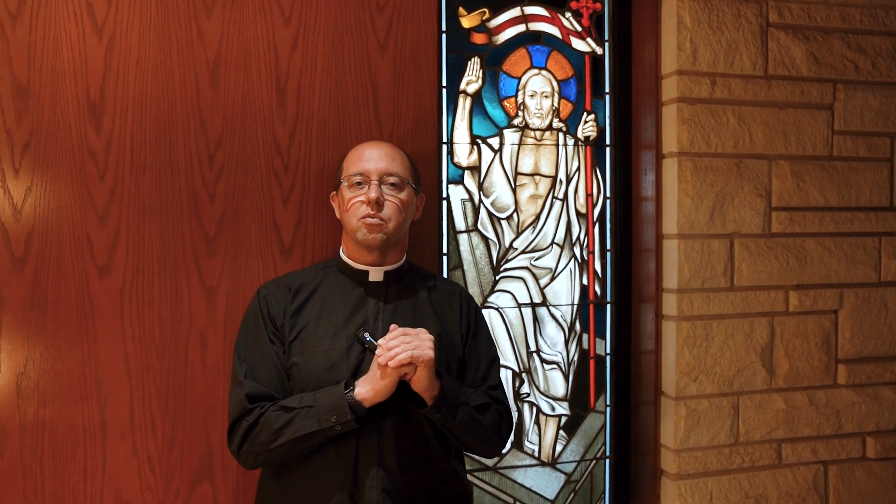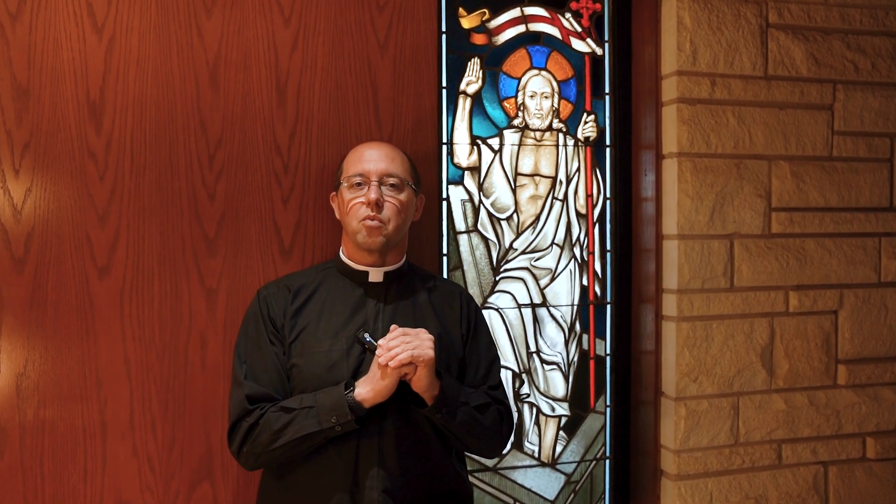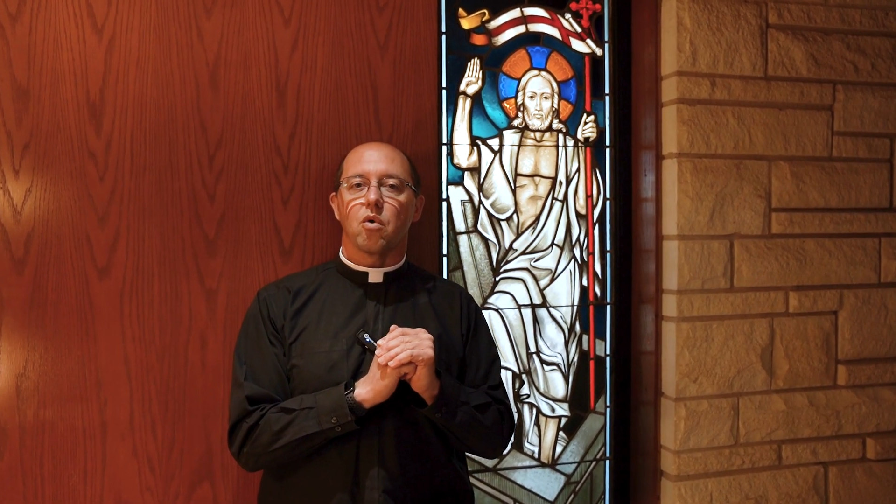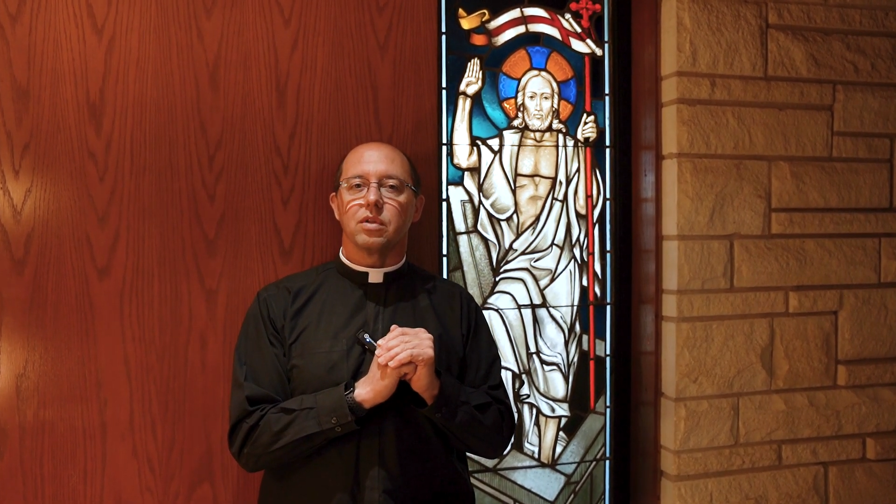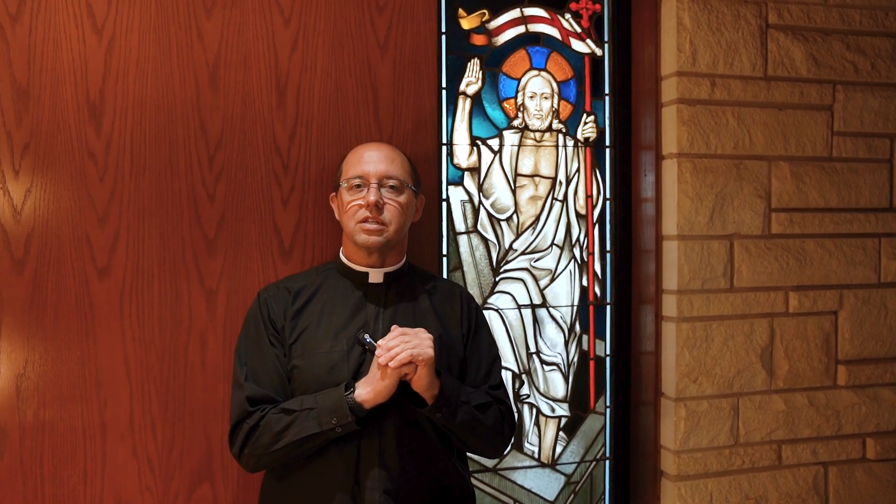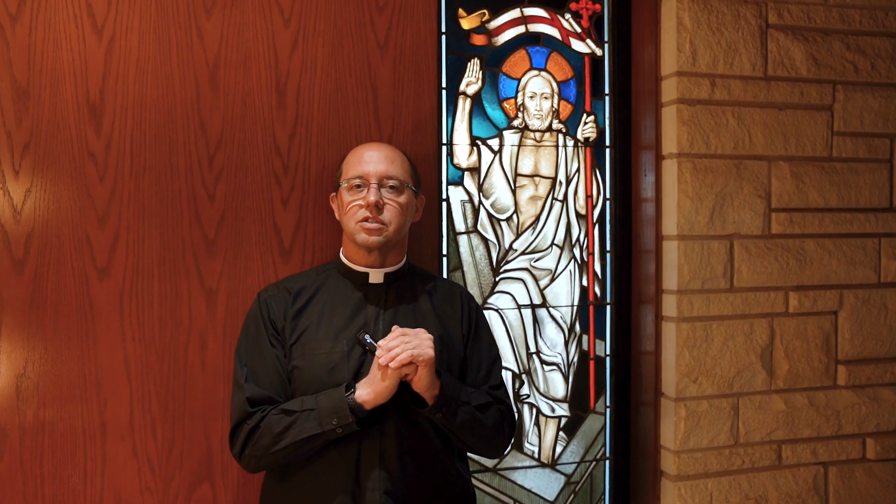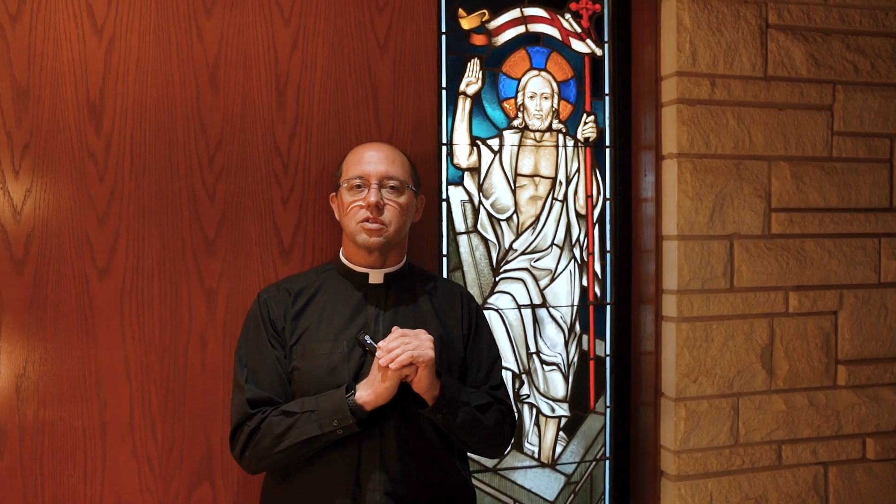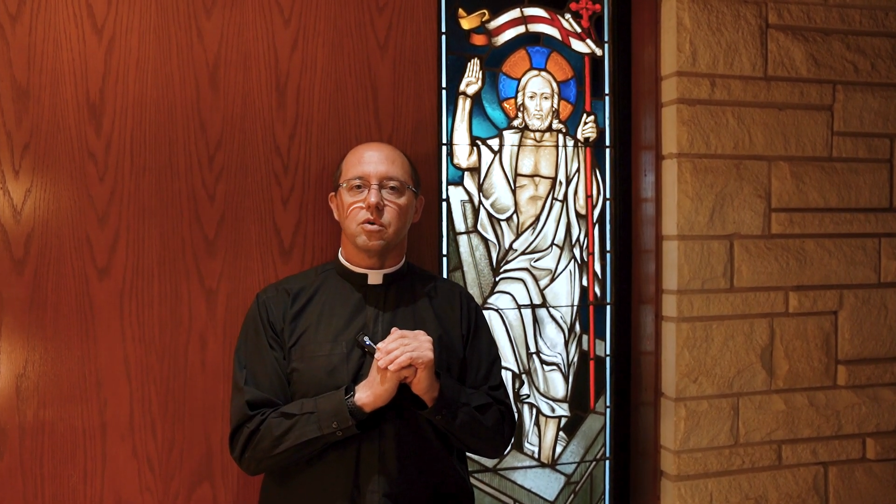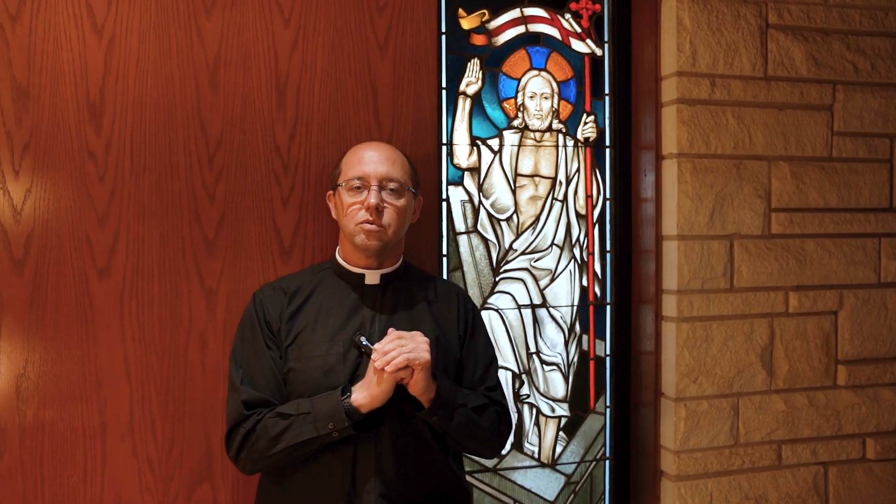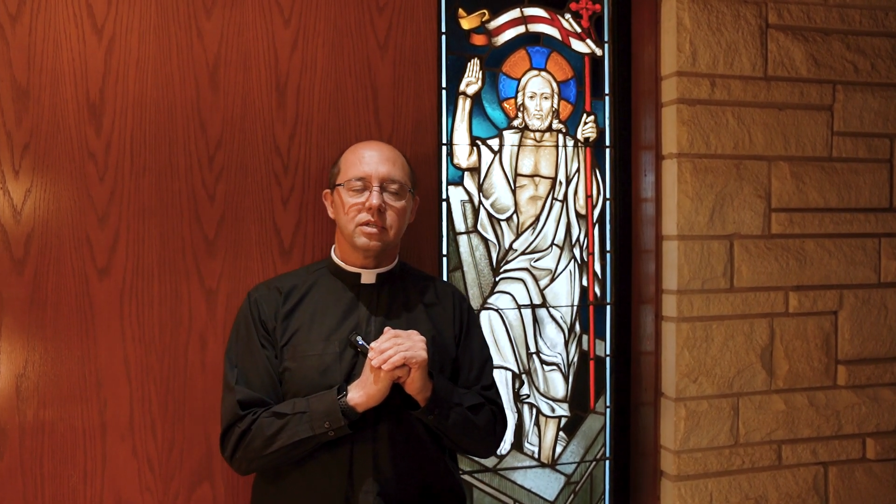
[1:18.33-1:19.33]
rolling
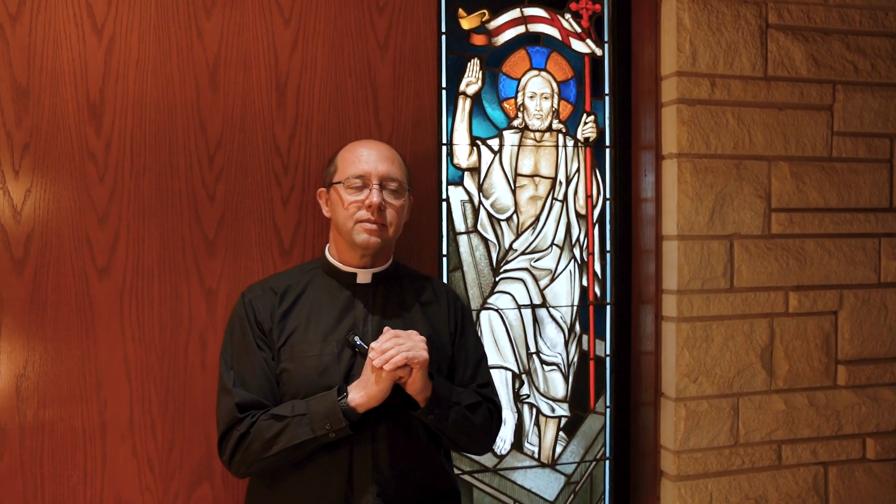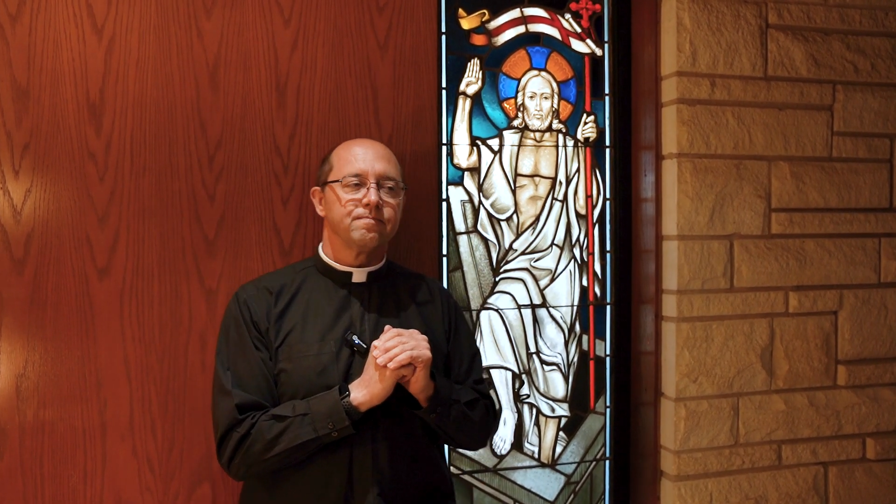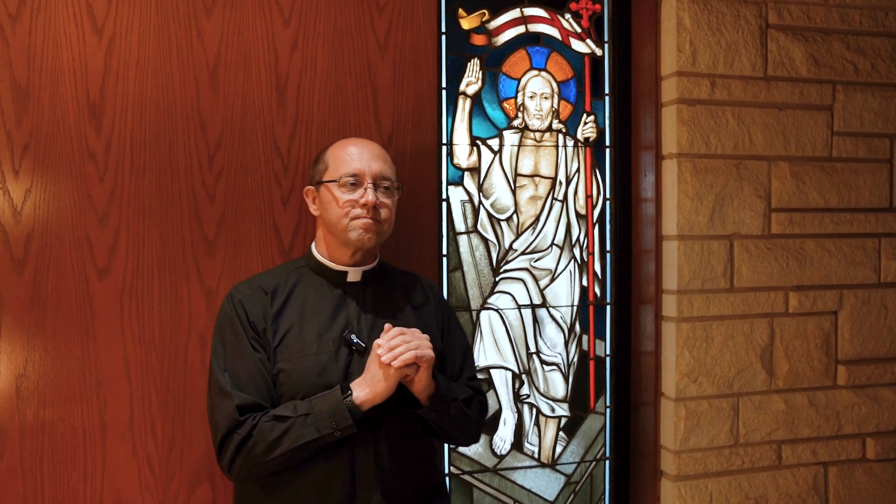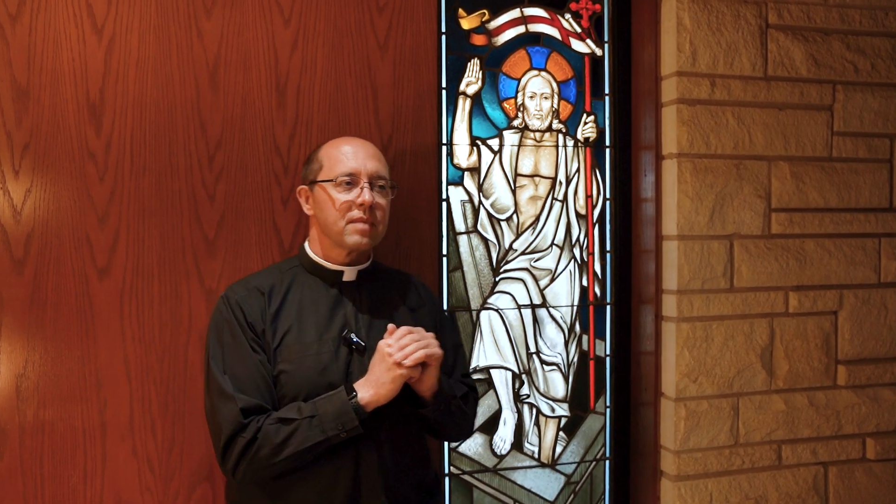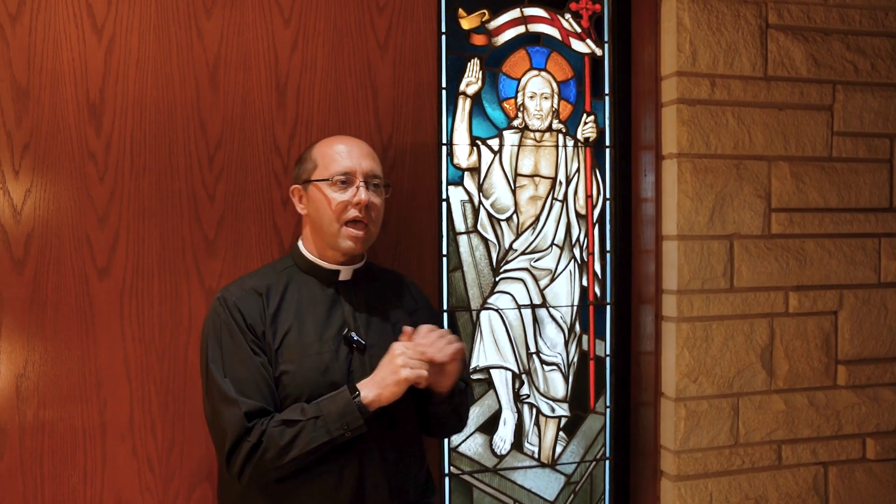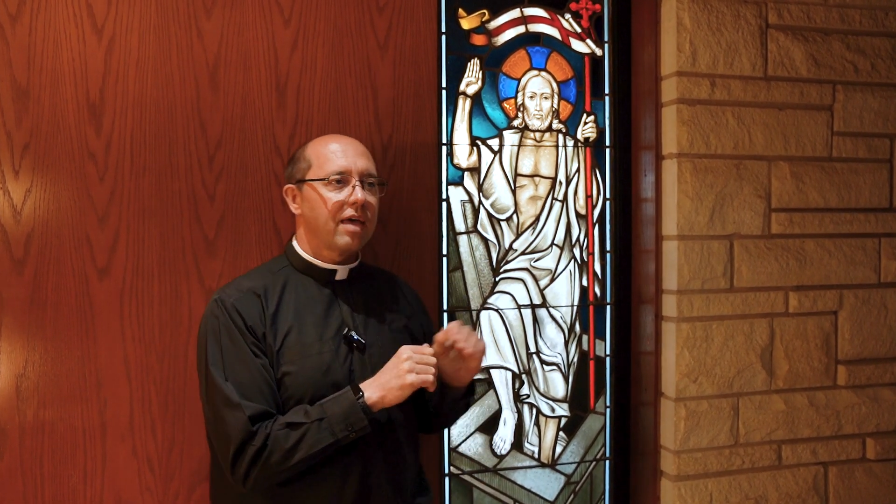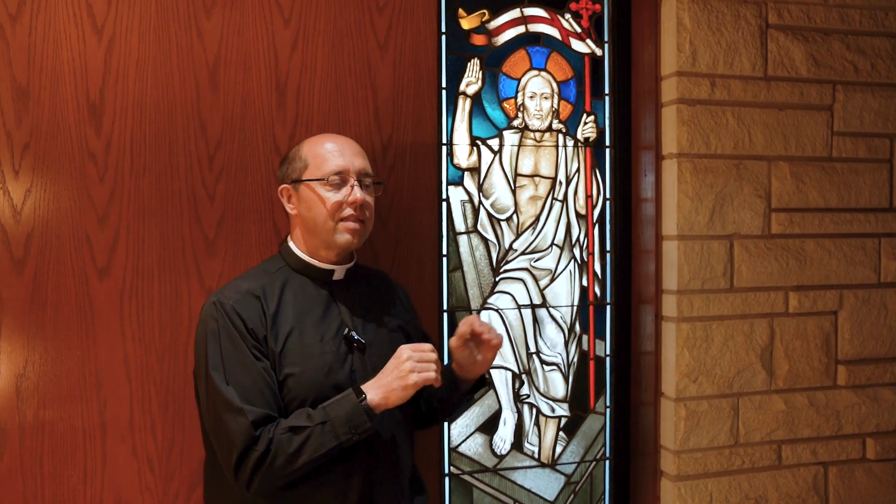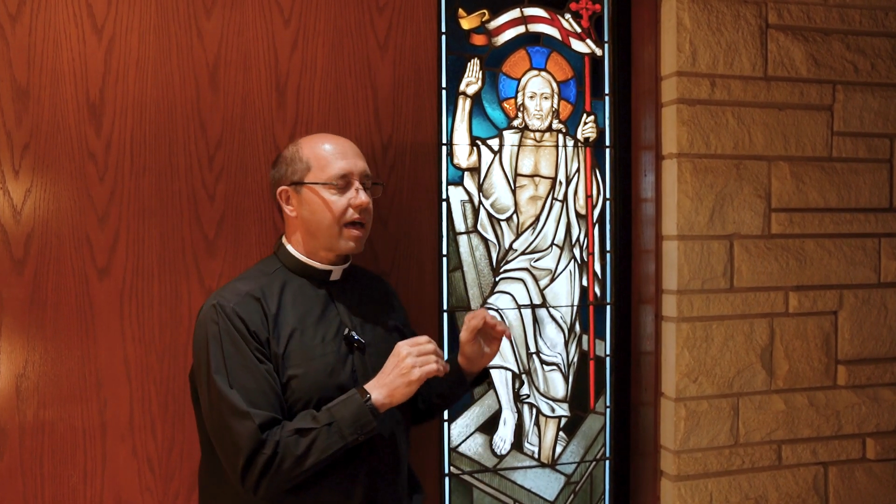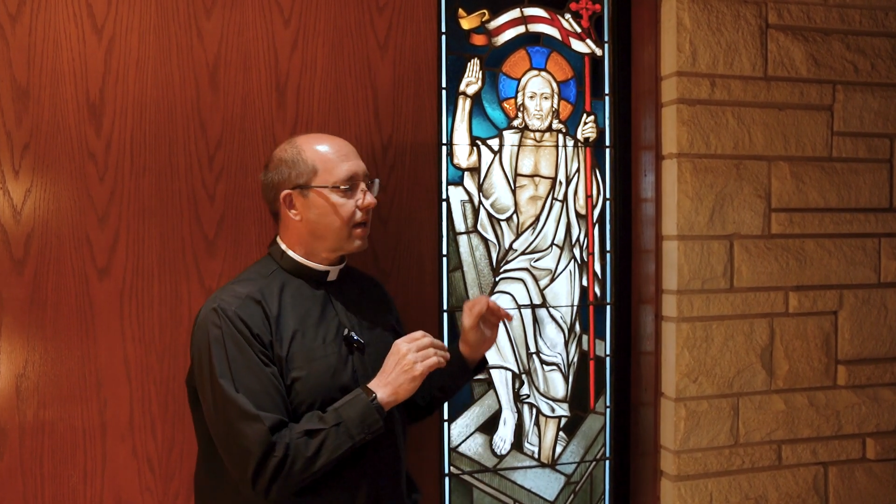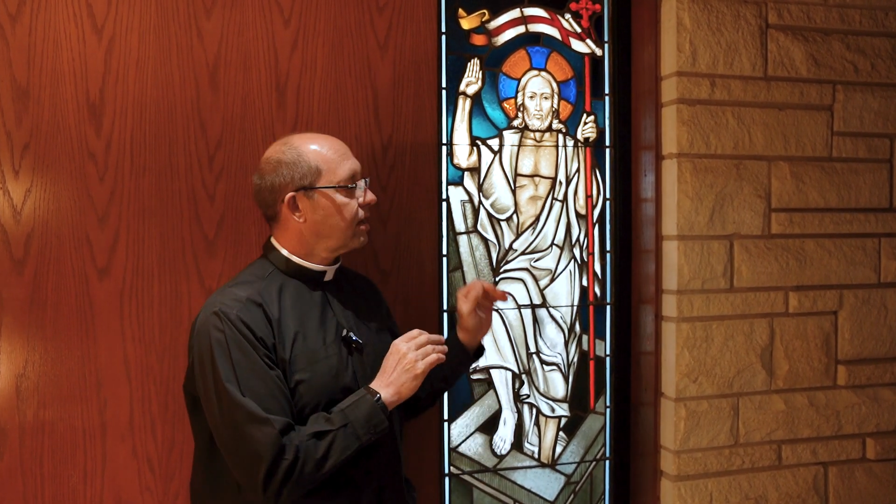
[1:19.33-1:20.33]
stone, and
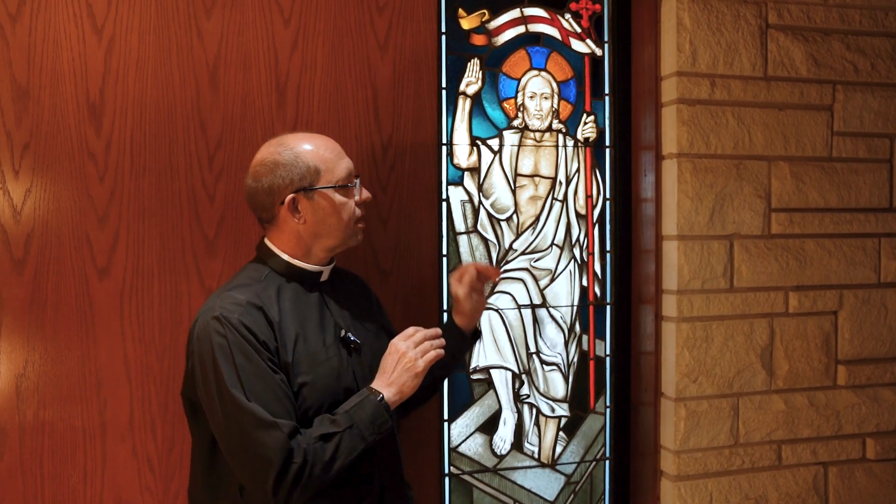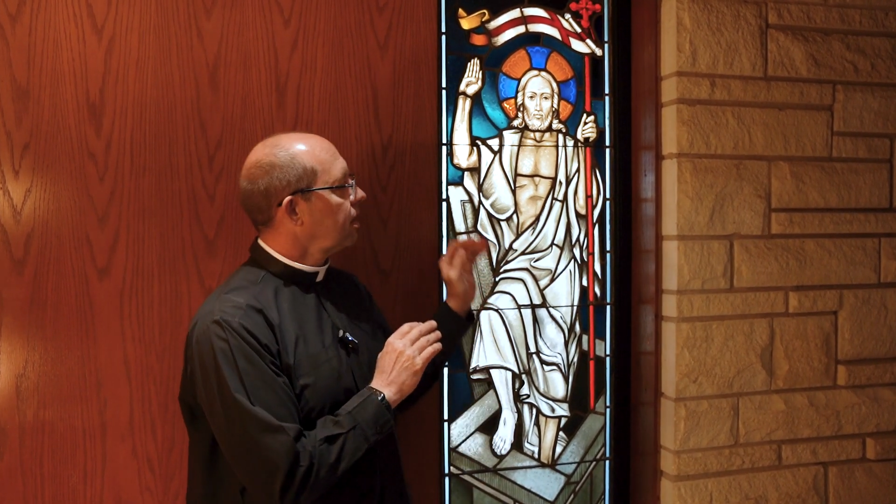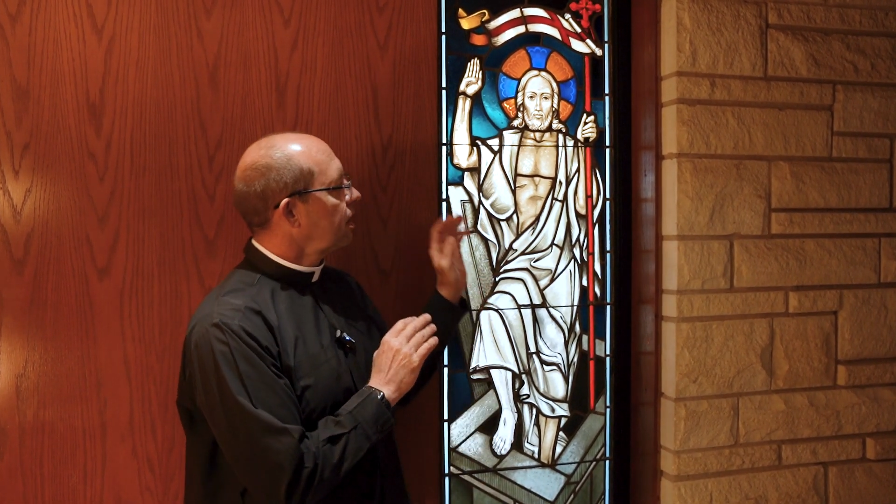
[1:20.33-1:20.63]
then